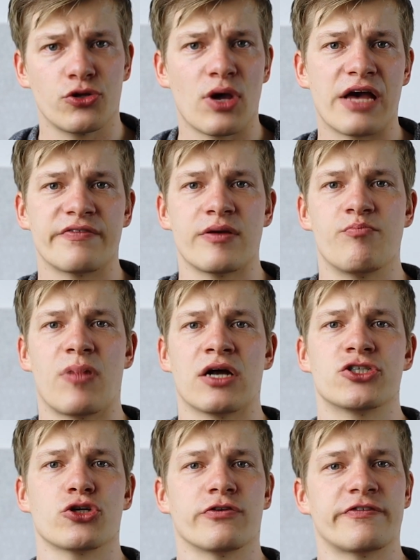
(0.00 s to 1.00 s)
you have a
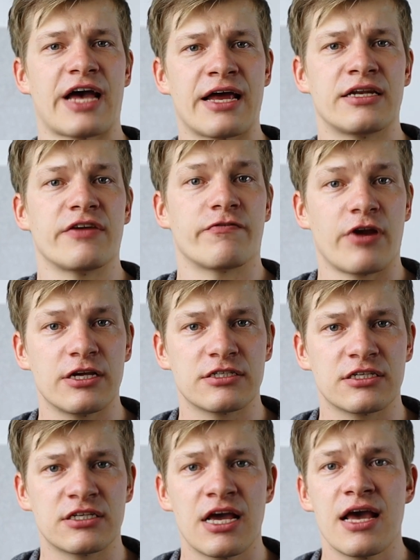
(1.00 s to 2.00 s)
bunch of handy
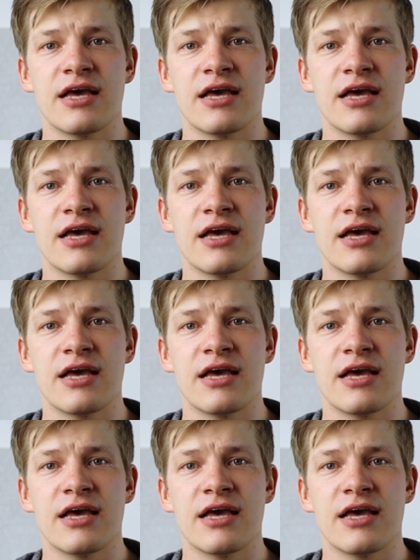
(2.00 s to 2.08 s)
phrases